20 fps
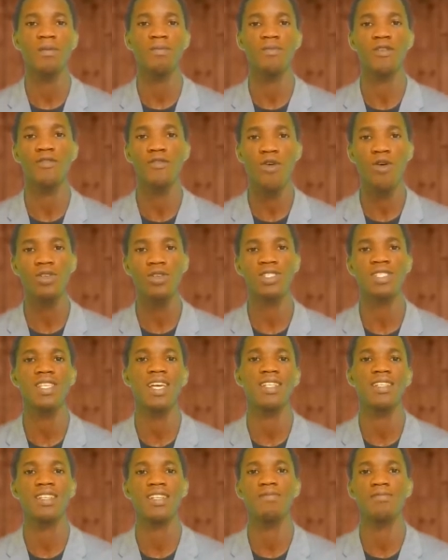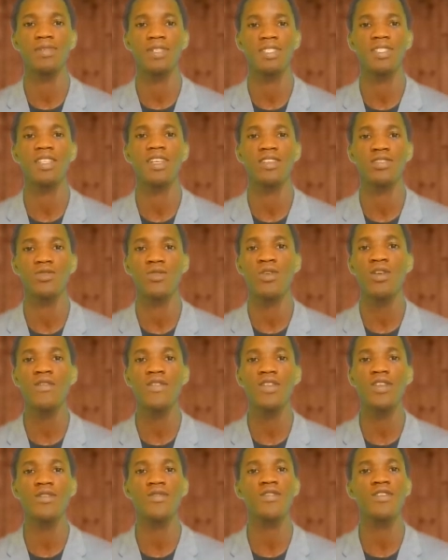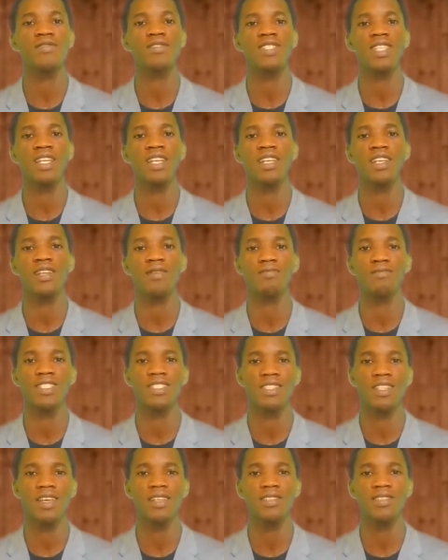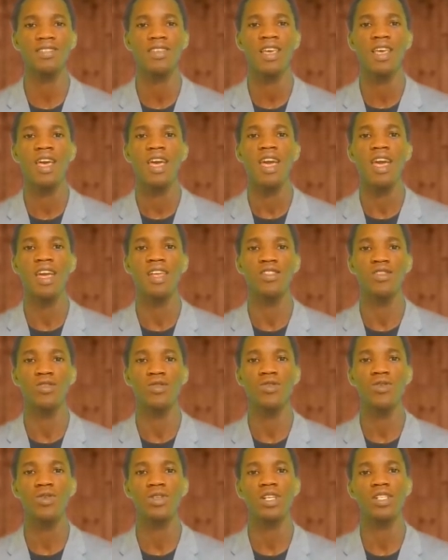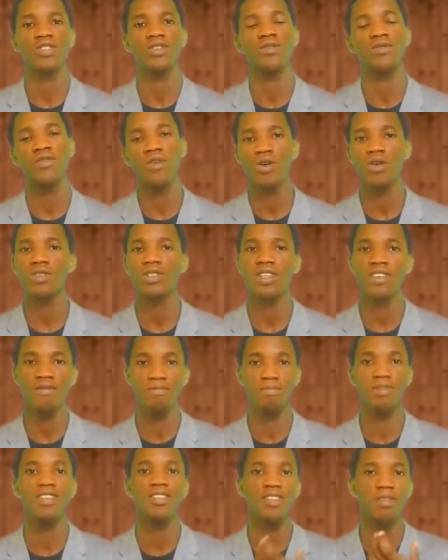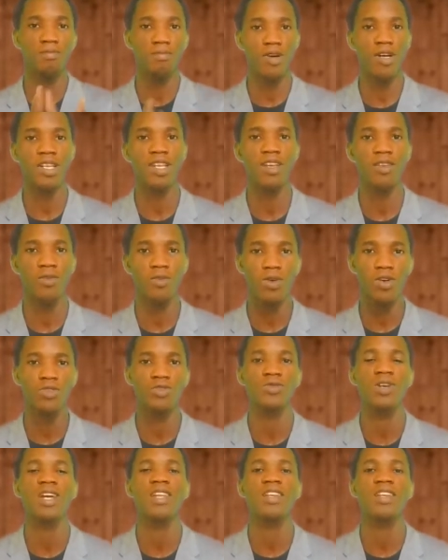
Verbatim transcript: before starting a business, or even if you have started a business and you know that your focus have been on money, what do